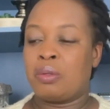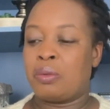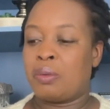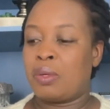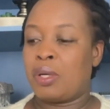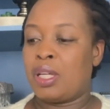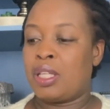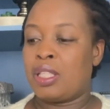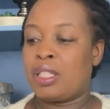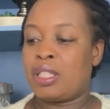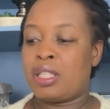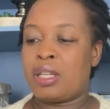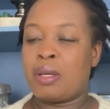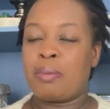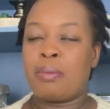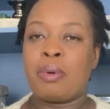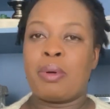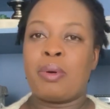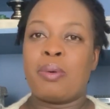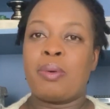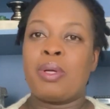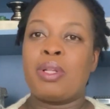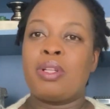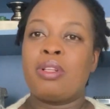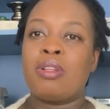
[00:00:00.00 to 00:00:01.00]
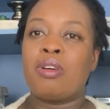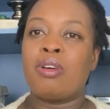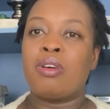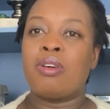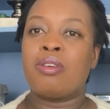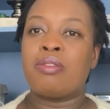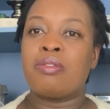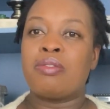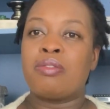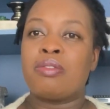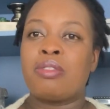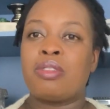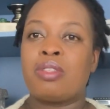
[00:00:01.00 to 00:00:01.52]
and taper well off,
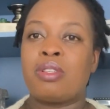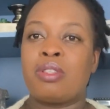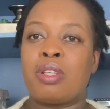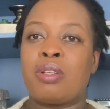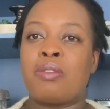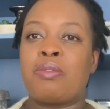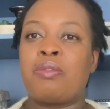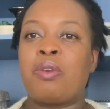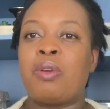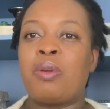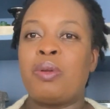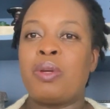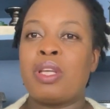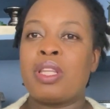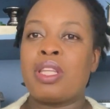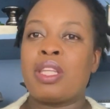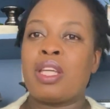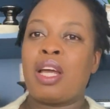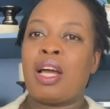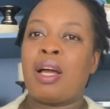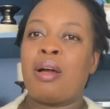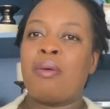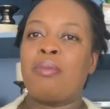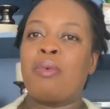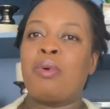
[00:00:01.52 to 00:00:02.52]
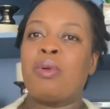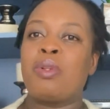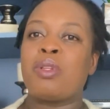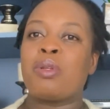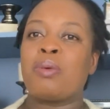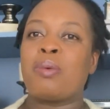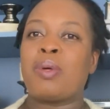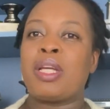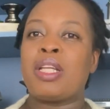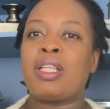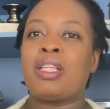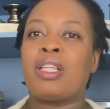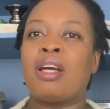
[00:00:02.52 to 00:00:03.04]
following the arm all the
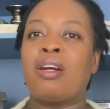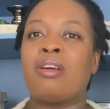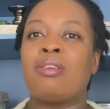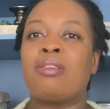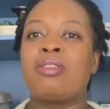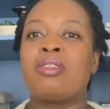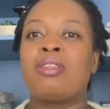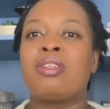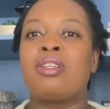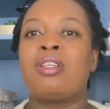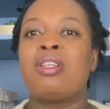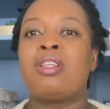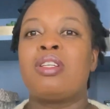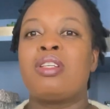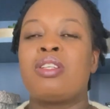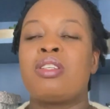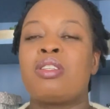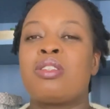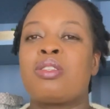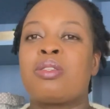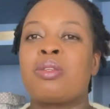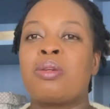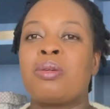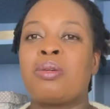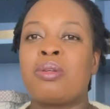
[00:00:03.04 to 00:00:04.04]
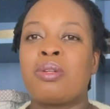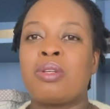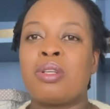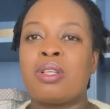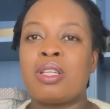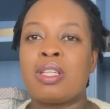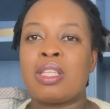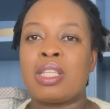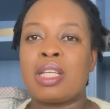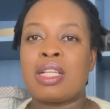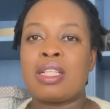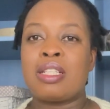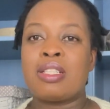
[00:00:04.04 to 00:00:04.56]
way down. So
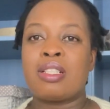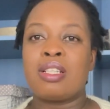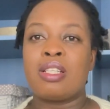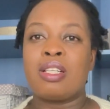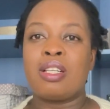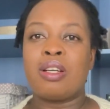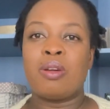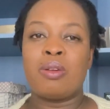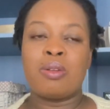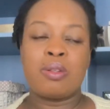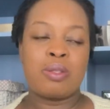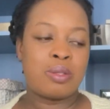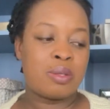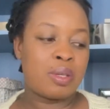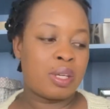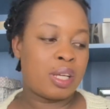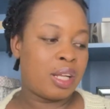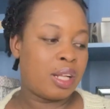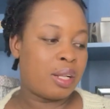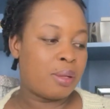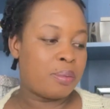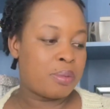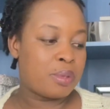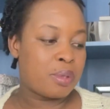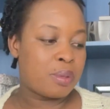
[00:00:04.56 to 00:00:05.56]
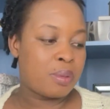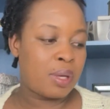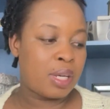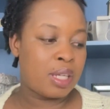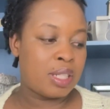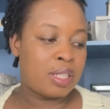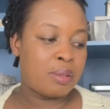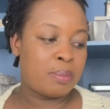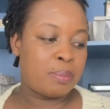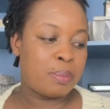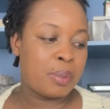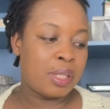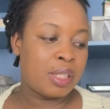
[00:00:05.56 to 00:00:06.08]
that really also helps
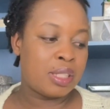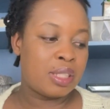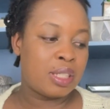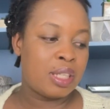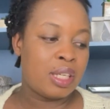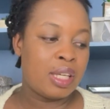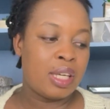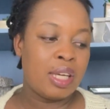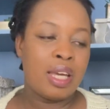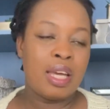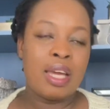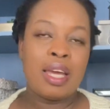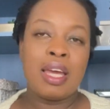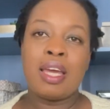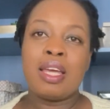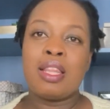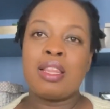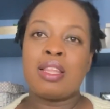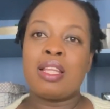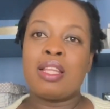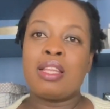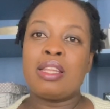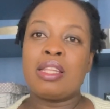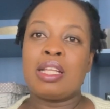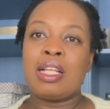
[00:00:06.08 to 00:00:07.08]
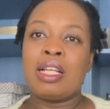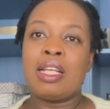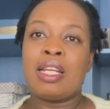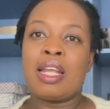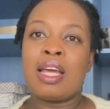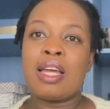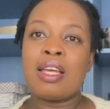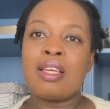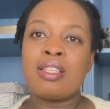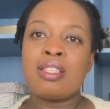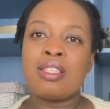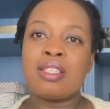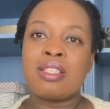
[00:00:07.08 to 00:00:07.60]
quite a bit. And then the
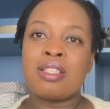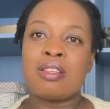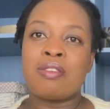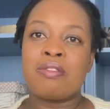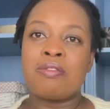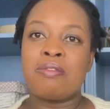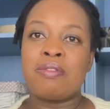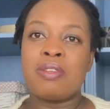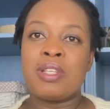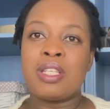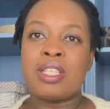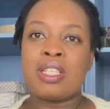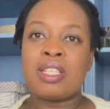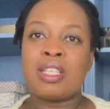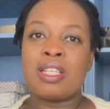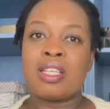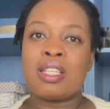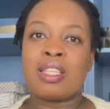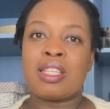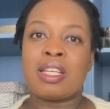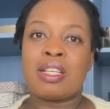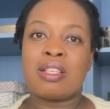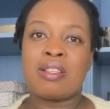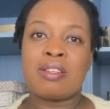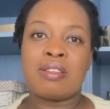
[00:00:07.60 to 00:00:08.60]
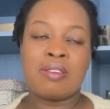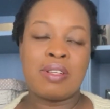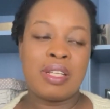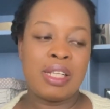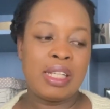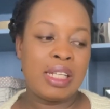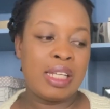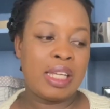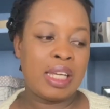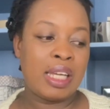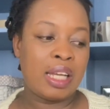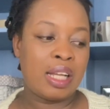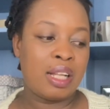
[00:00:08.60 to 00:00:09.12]
last feature that
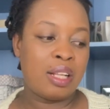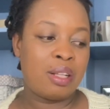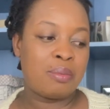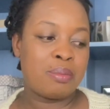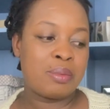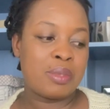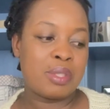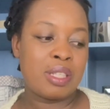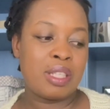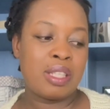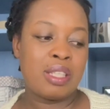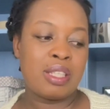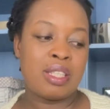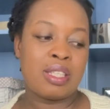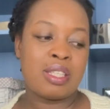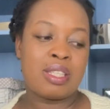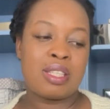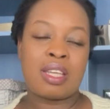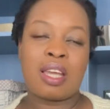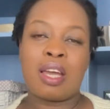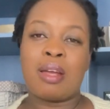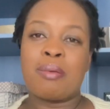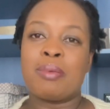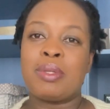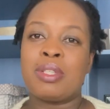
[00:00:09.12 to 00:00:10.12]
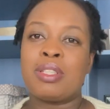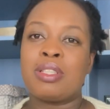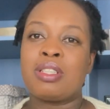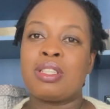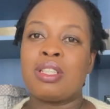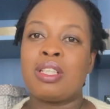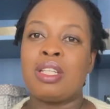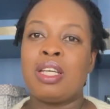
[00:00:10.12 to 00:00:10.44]
really helped in this garment,